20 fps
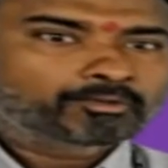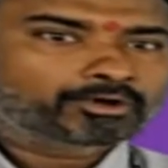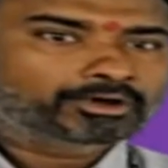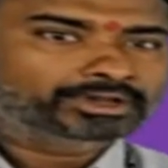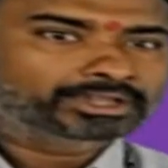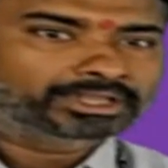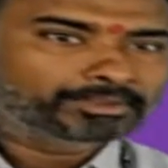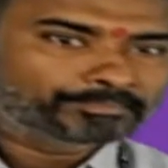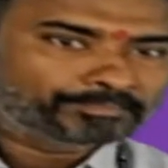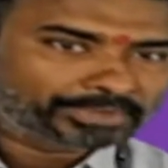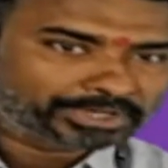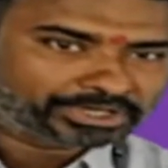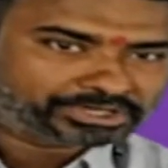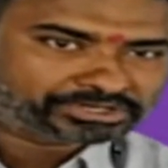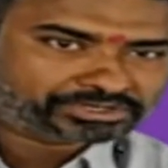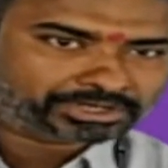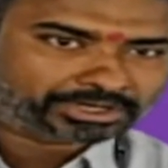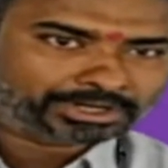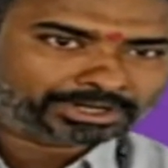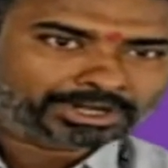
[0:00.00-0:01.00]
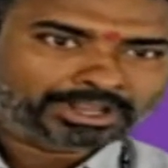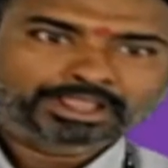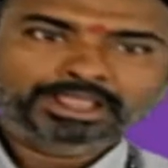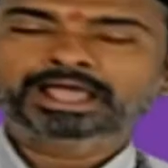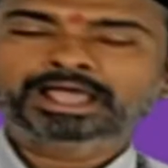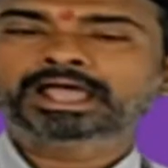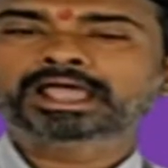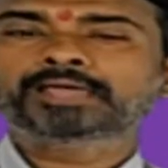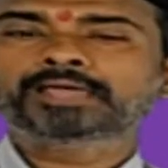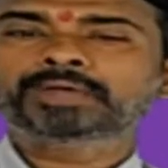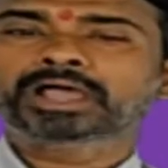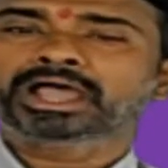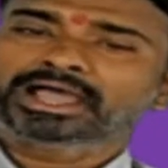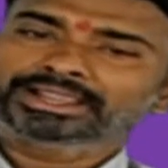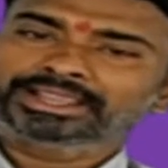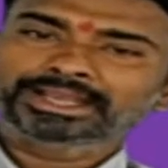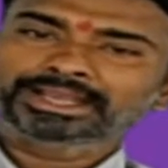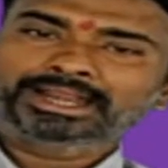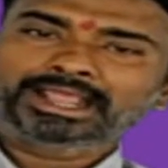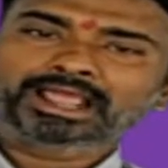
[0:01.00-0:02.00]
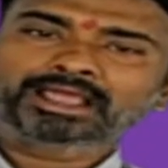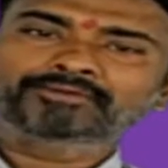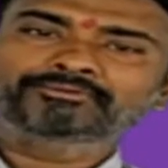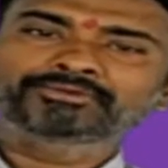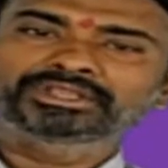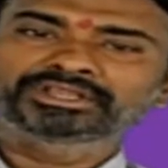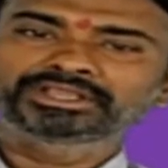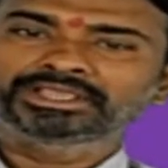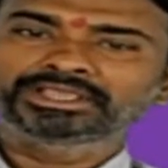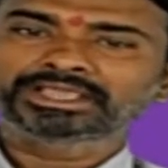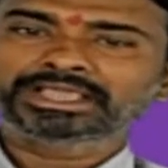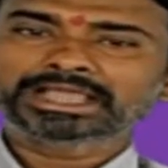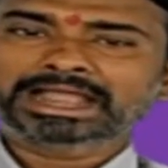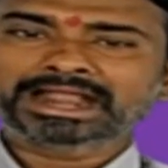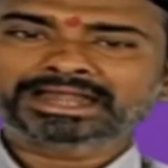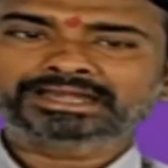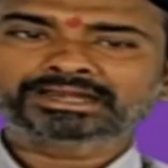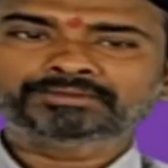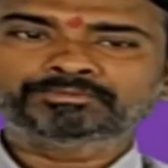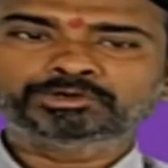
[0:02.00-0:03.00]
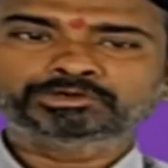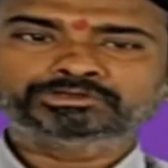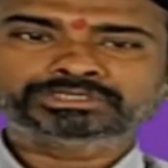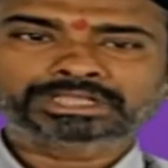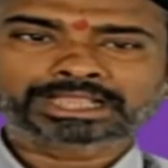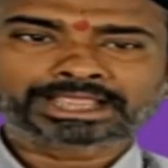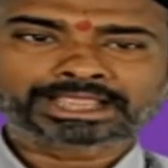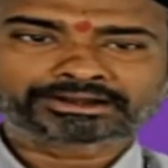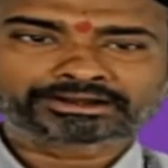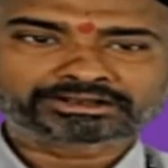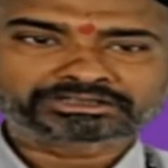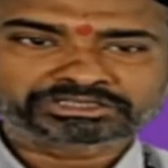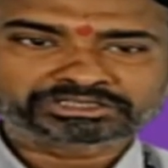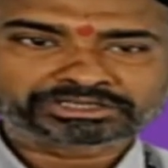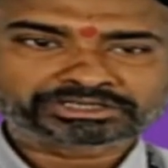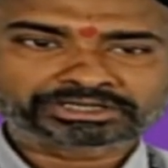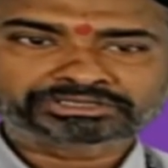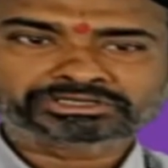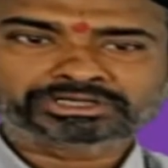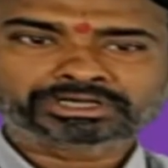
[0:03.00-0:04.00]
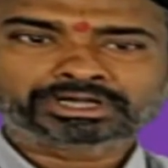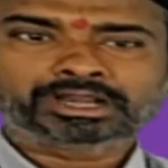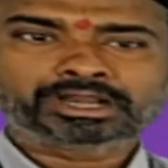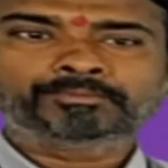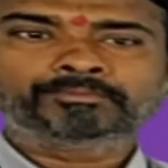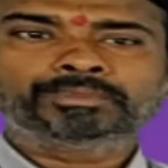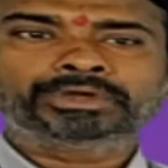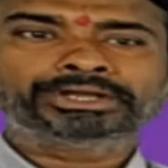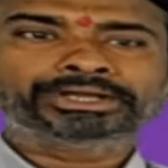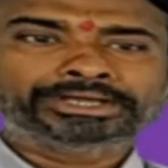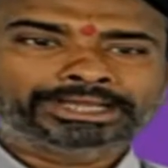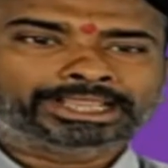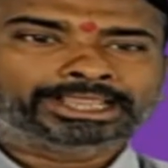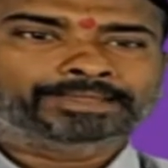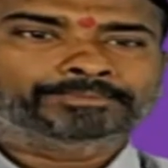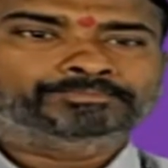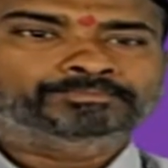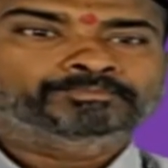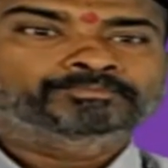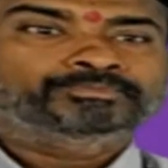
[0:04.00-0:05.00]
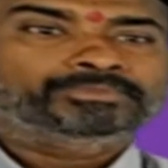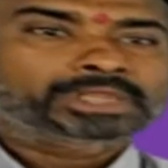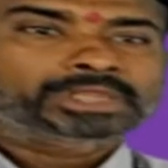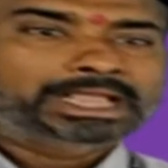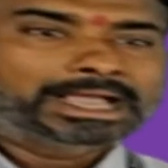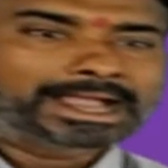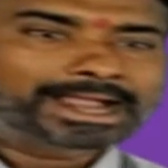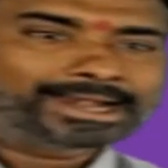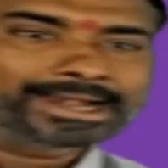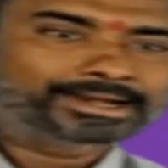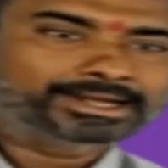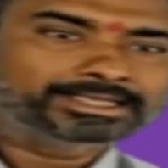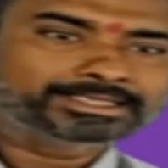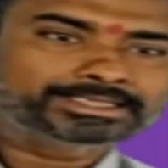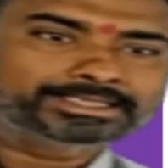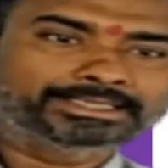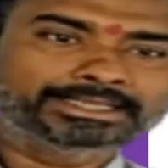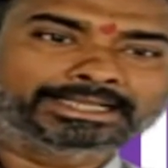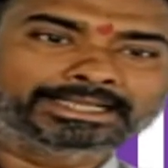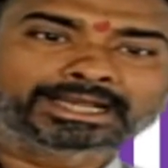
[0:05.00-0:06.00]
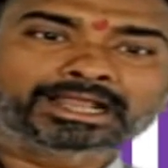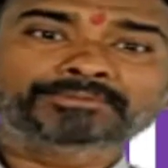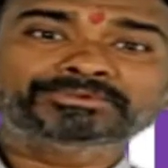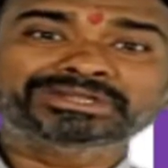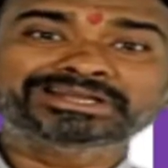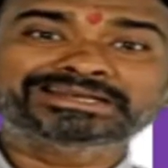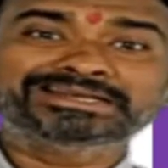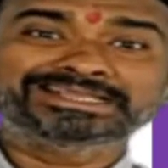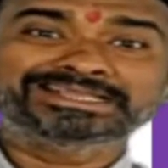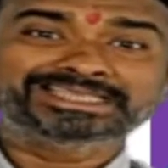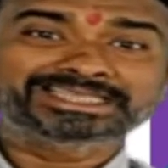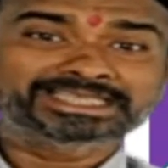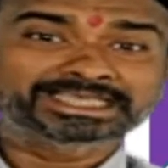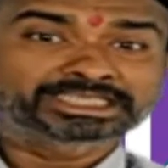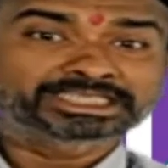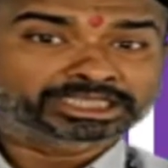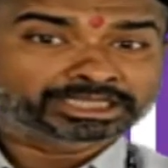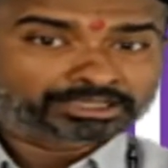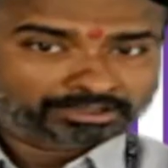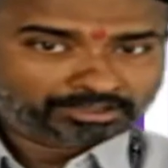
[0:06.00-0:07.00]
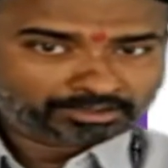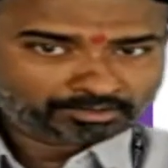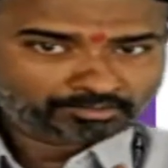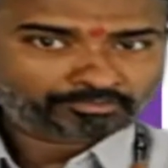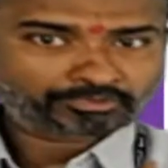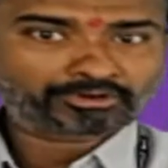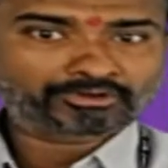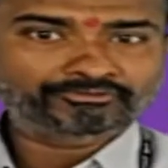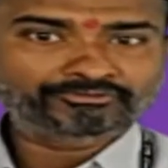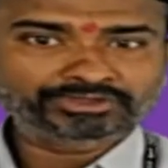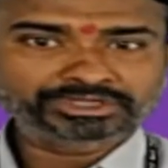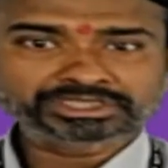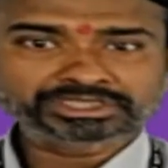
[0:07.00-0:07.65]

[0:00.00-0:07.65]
For the patient, I am again having the attributes like registration number, name, address, then after disease from which